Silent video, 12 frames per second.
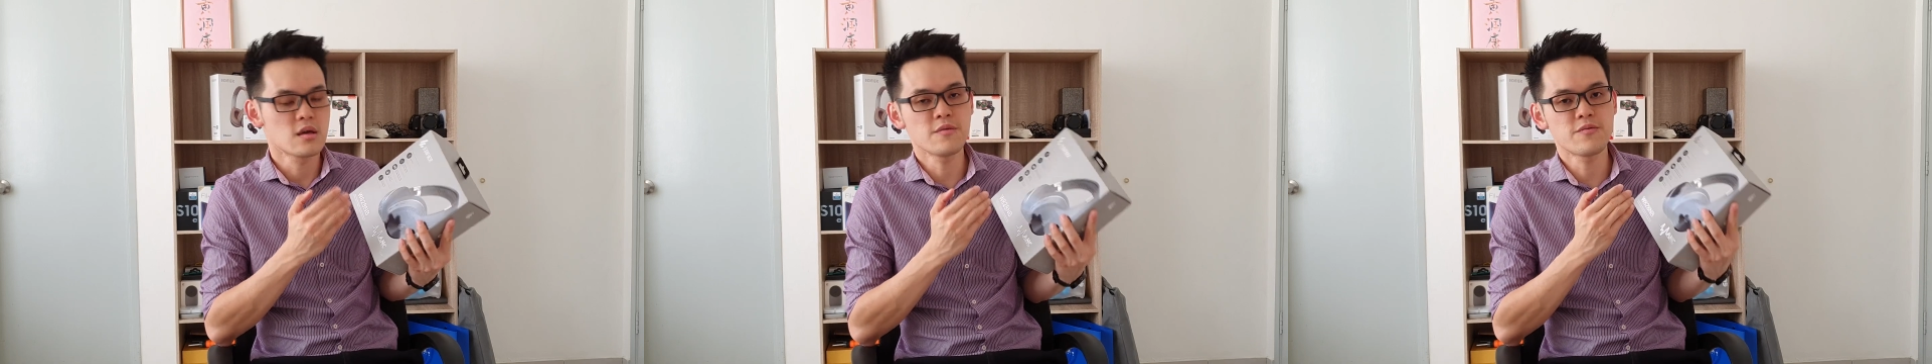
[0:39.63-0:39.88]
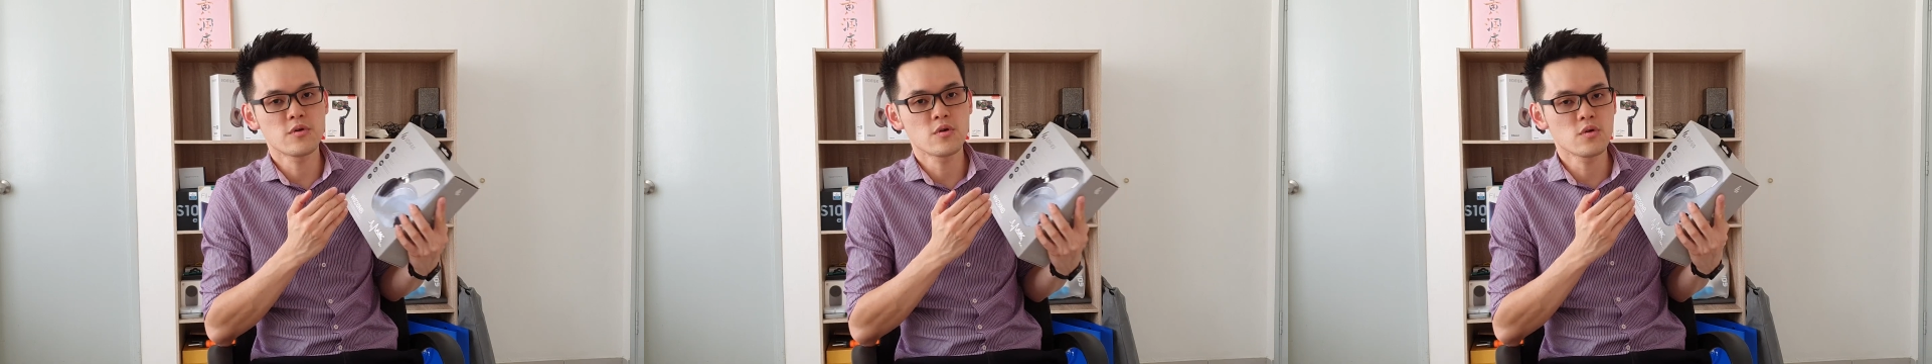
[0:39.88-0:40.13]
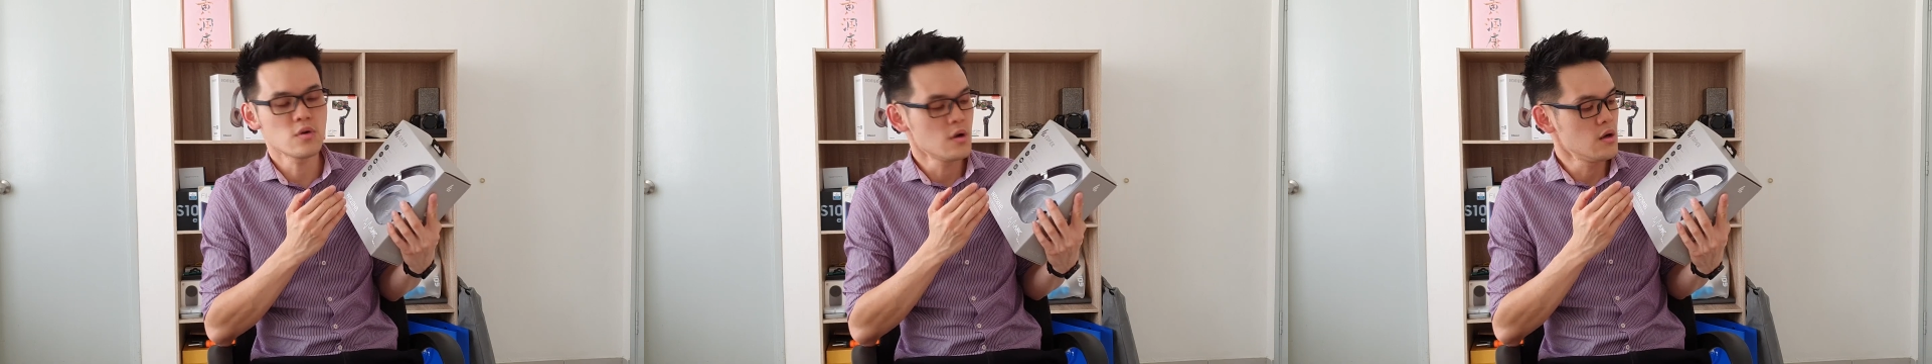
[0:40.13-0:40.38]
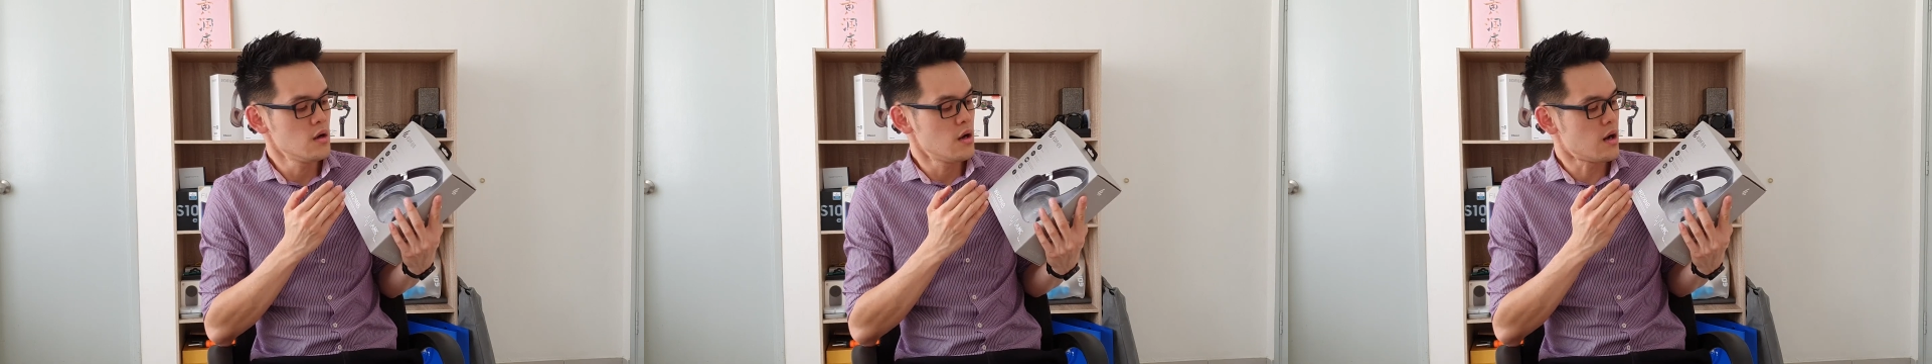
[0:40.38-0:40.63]
gives
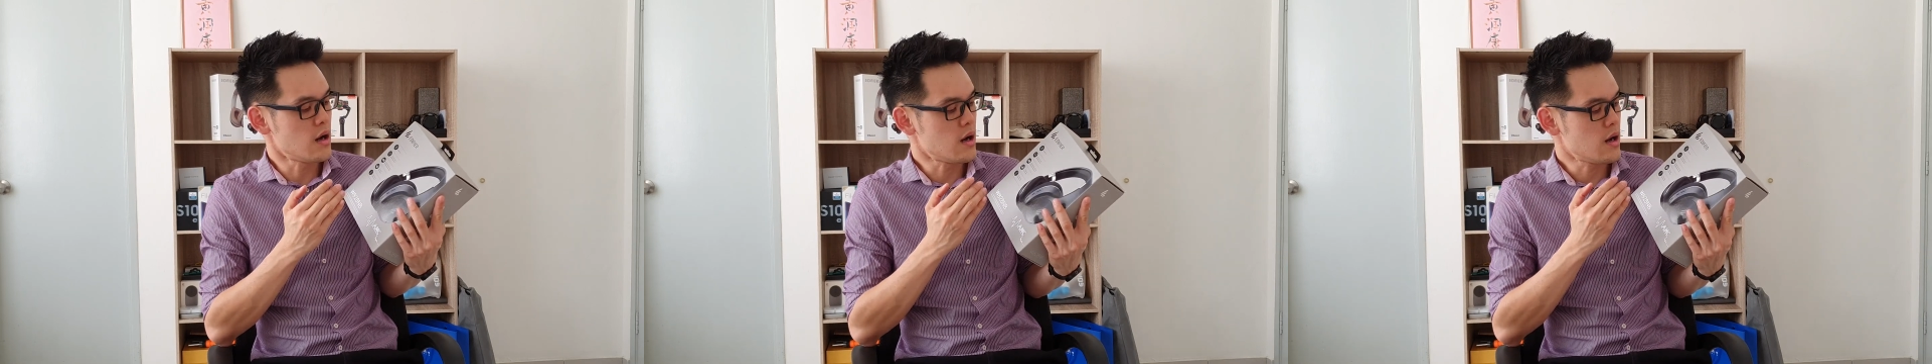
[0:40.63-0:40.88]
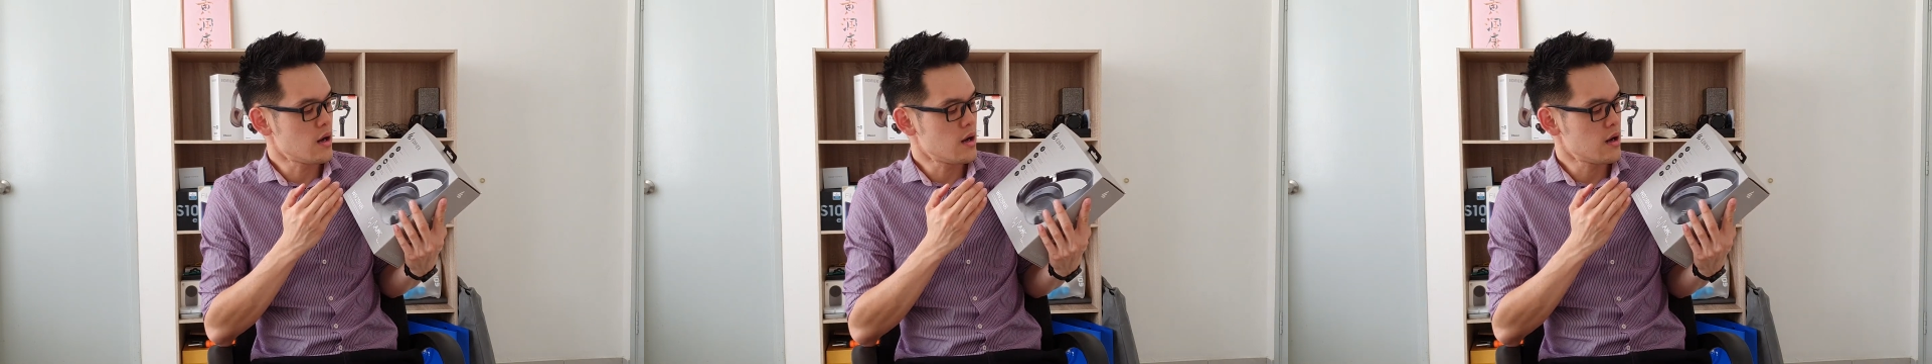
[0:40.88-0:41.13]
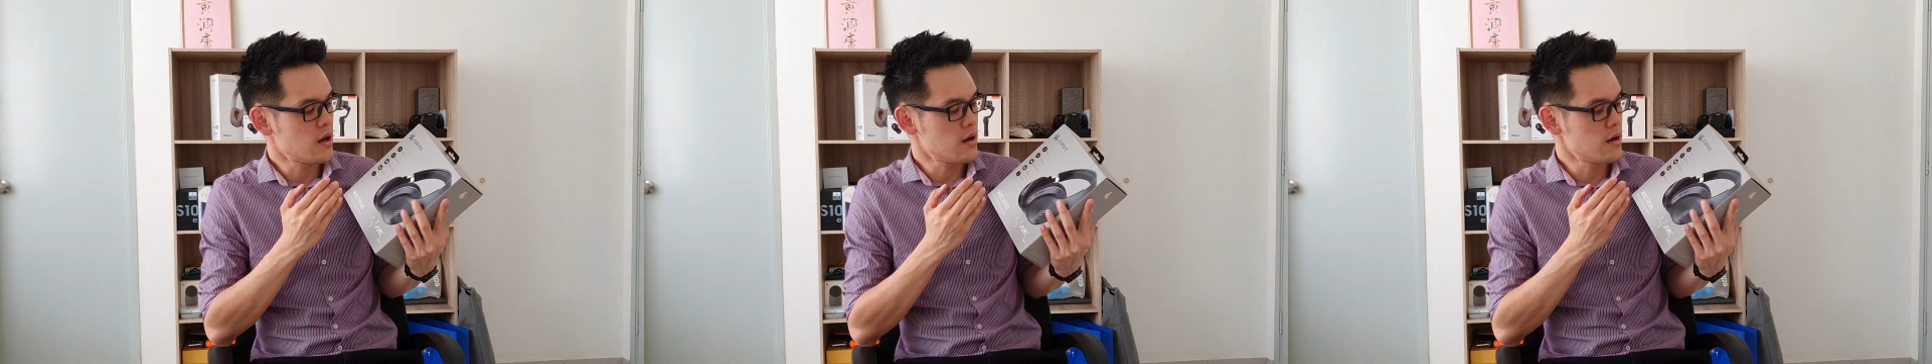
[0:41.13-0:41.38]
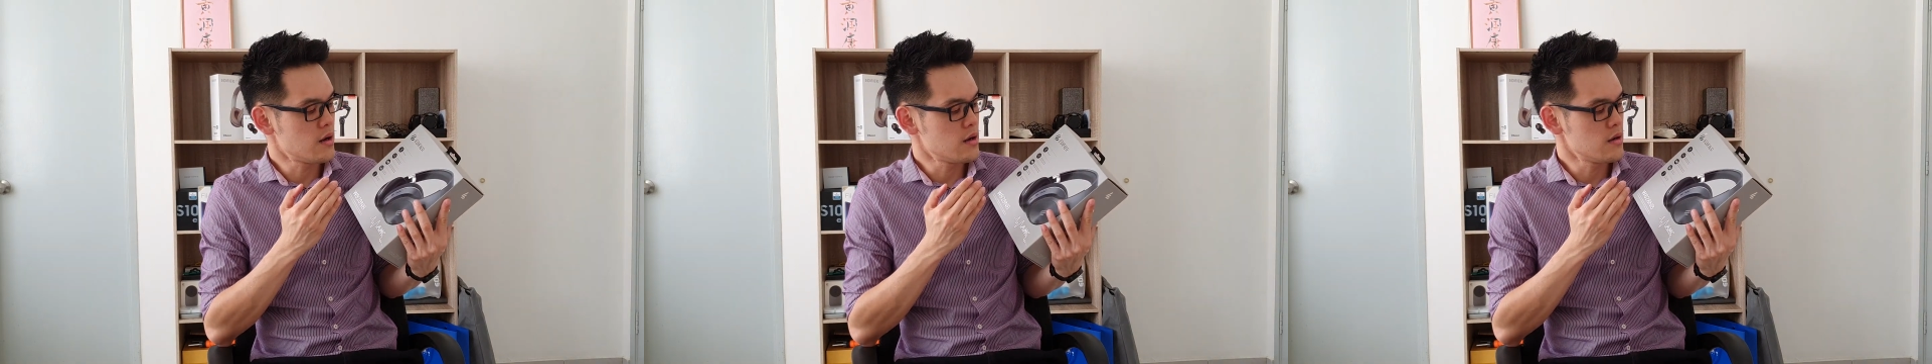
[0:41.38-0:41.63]
you
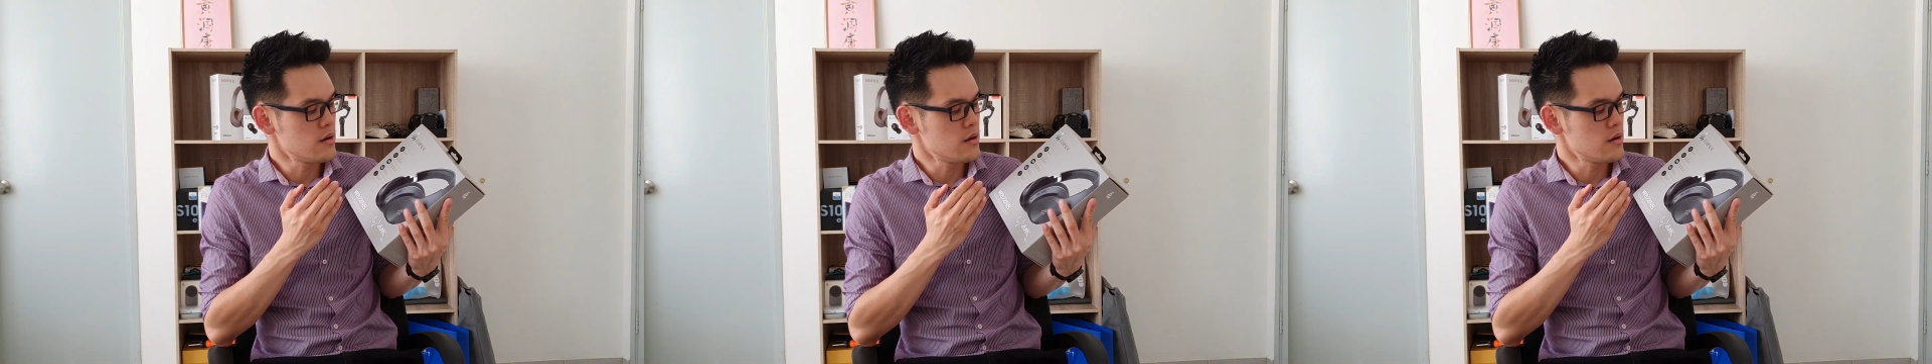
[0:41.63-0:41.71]
uh,